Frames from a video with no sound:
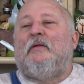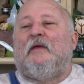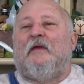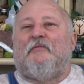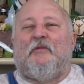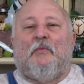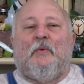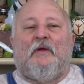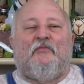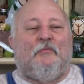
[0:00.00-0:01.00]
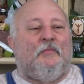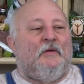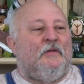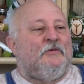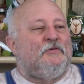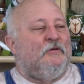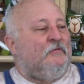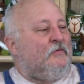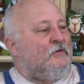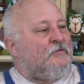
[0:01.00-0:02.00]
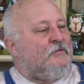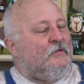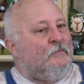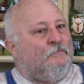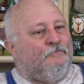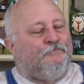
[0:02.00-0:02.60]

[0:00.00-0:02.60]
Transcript: I kept them away from uh, this universe. Uh,